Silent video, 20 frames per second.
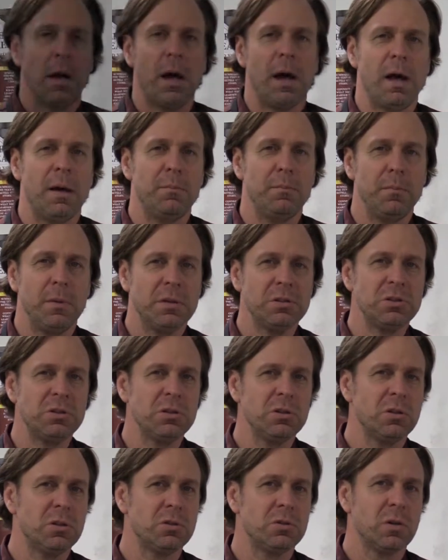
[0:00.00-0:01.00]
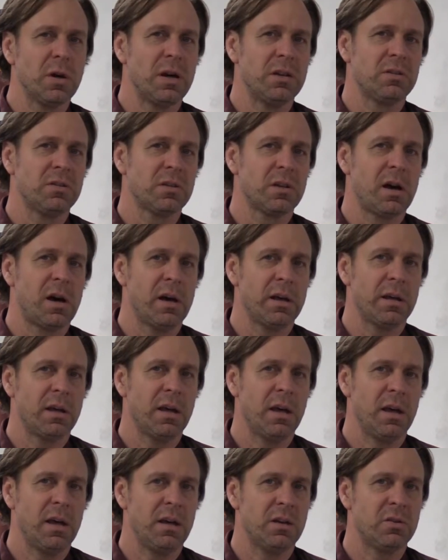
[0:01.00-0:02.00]
I mentioned the Dred Scott
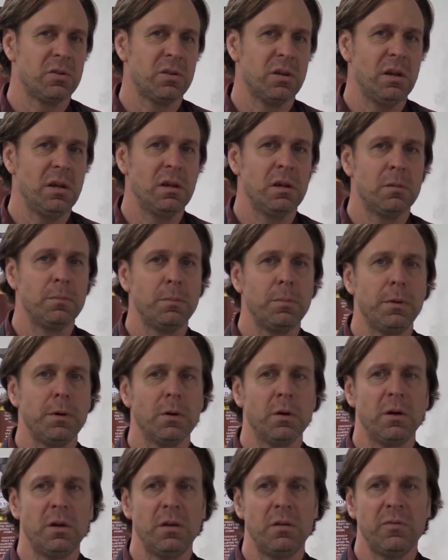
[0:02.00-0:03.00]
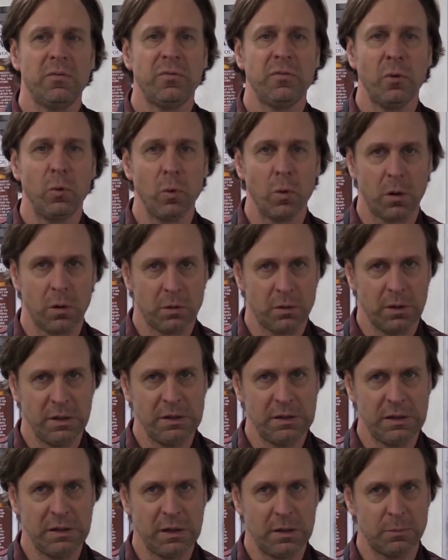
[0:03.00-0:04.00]
case in period 4
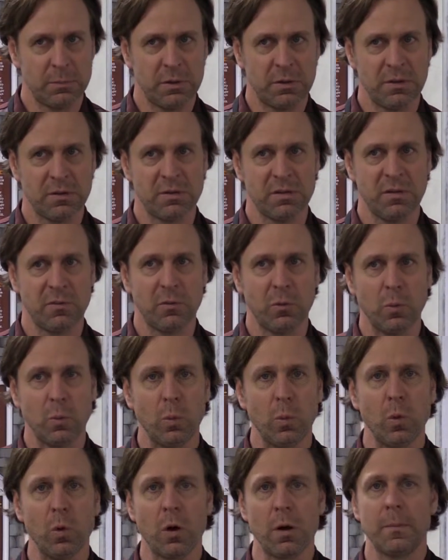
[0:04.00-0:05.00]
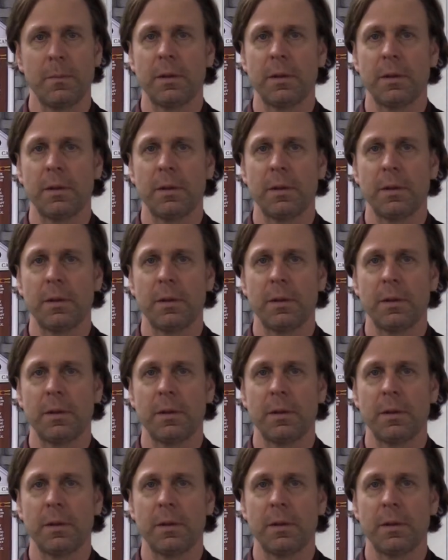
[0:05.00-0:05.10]
leading up to the Civil War,